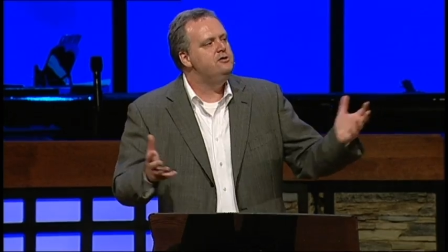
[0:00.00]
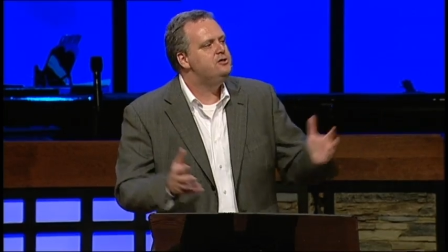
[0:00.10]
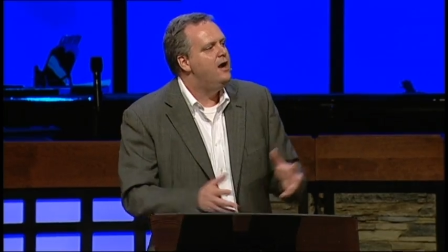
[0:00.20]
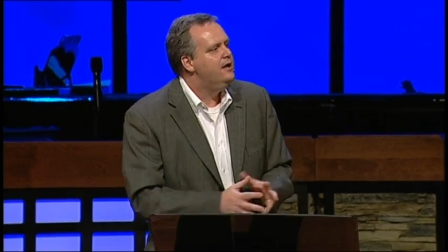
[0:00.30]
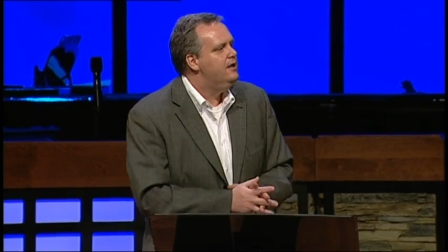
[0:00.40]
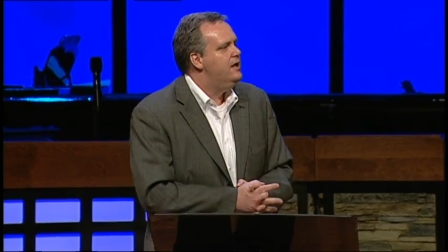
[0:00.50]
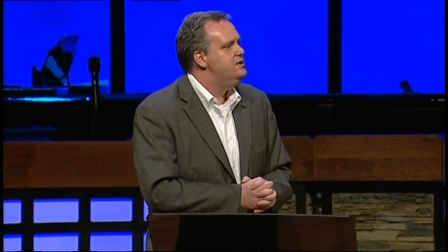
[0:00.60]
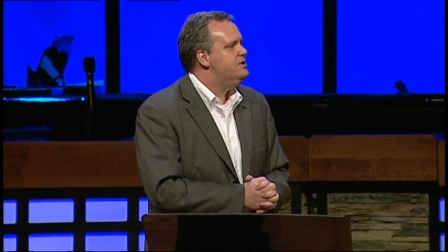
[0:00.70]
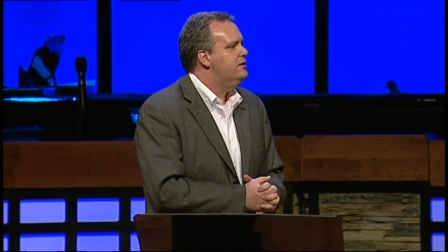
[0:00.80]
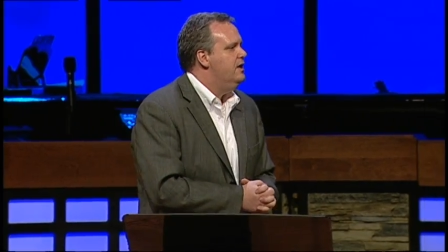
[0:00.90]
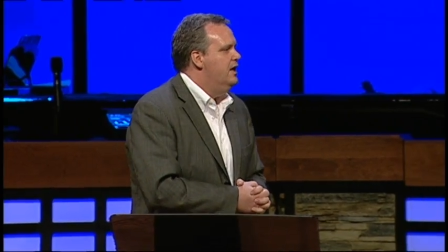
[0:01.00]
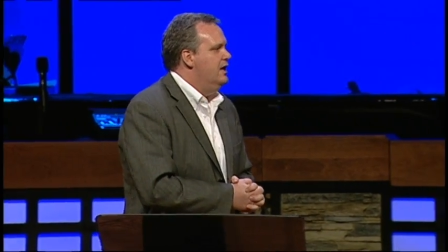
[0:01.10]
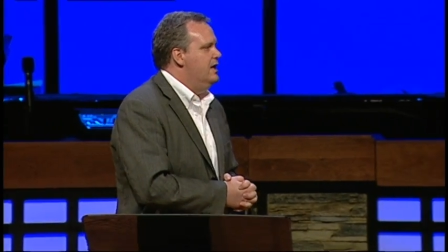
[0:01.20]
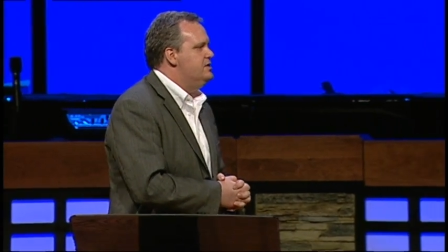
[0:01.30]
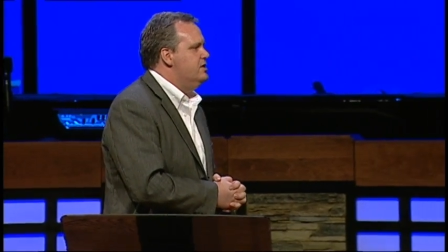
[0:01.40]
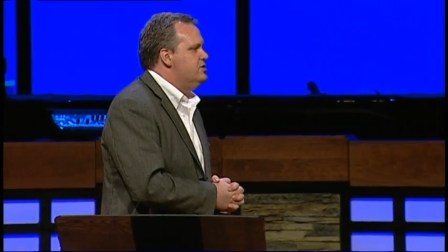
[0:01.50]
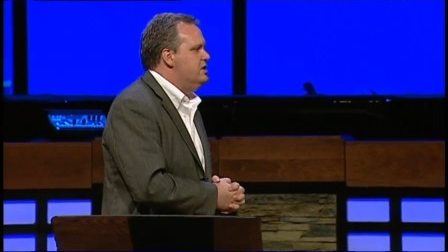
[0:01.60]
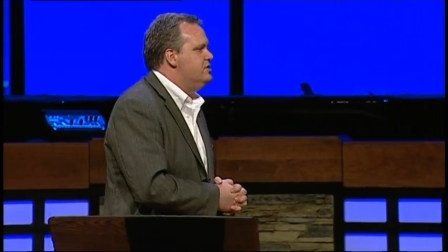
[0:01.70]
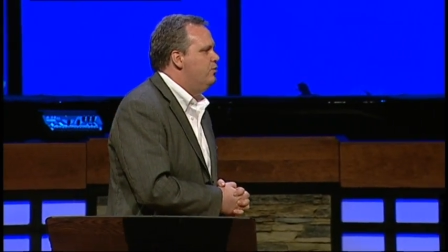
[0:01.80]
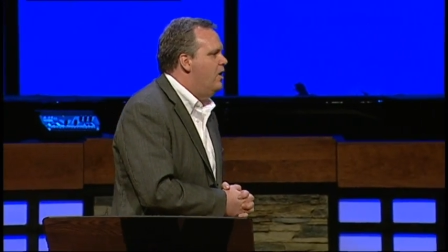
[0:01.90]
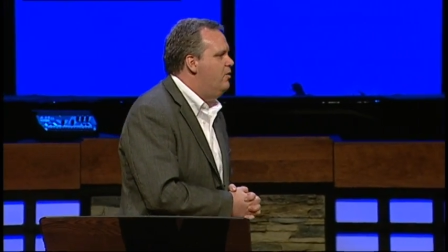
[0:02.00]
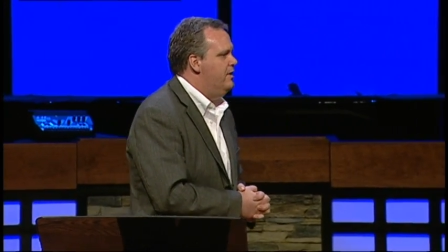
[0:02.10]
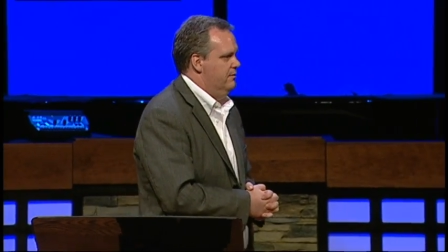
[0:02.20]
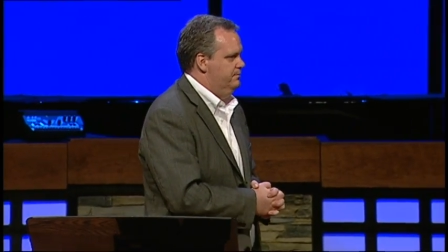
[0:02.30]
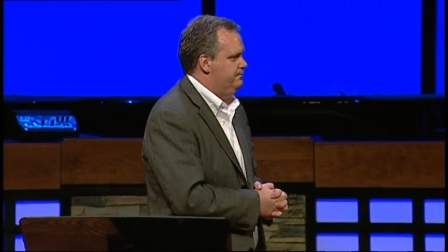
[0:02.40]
strike against her is that she's a woman.